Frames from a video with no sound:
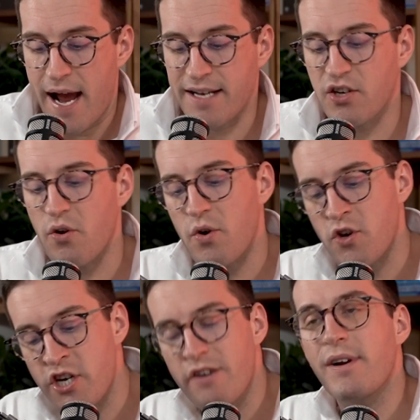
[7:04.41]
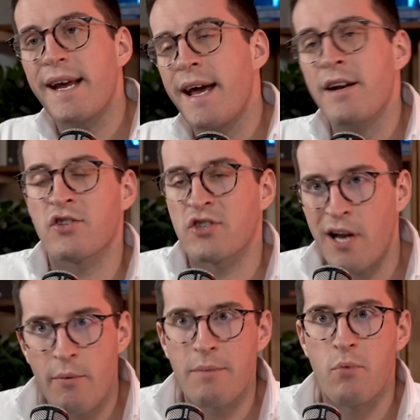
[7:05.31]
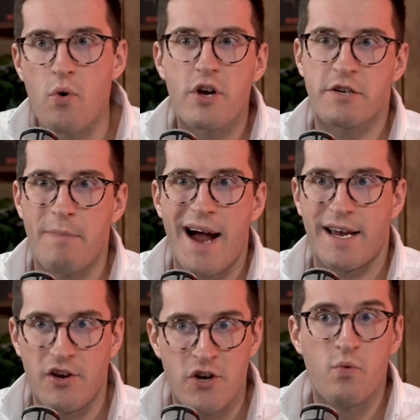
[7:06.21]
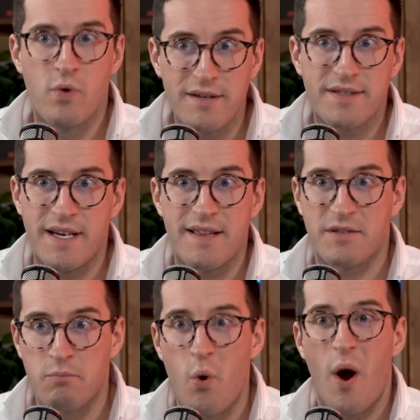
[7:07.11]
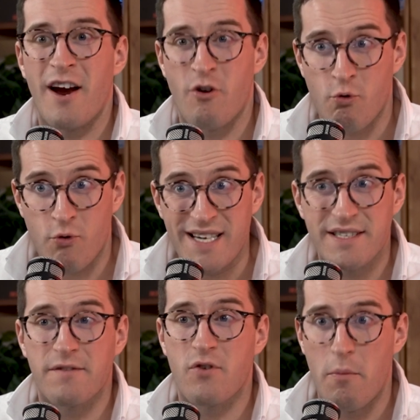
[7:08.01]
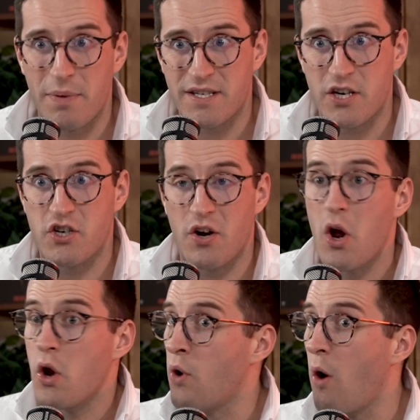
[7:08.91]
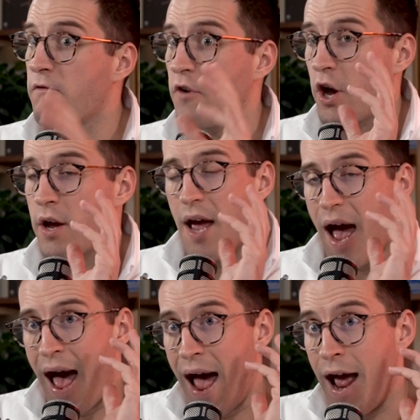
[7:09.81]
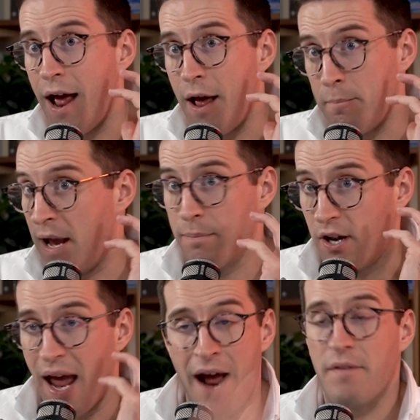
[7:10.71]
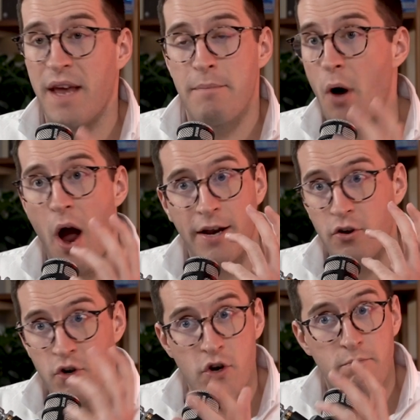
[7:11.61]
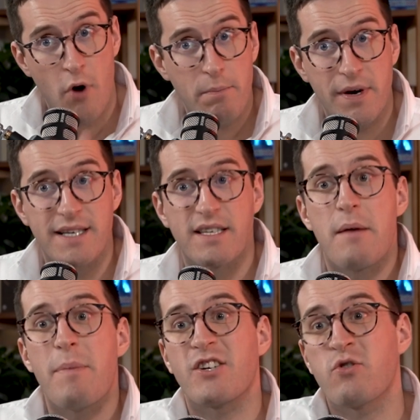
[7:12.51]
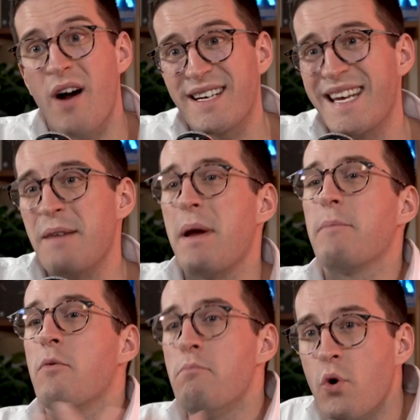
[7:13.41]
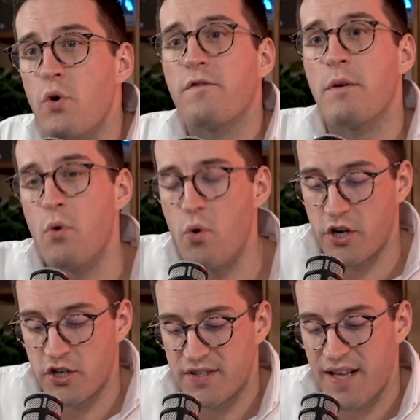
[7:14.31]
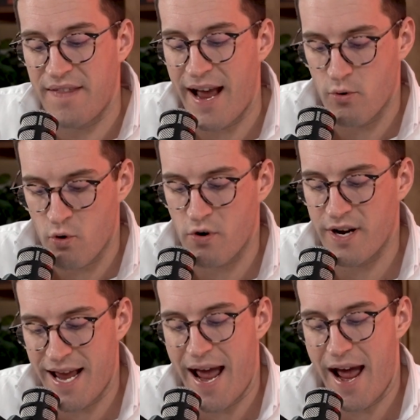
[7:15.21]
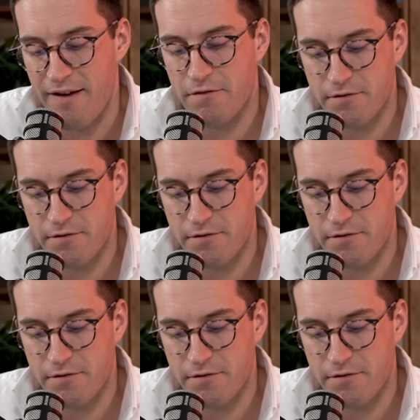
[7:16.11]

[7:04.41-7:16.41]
And so generally in a slowing mortgage market, you will see this more aggressive competition, not for people out there buying new properties, but trying to get people to move the mortgages that they already have.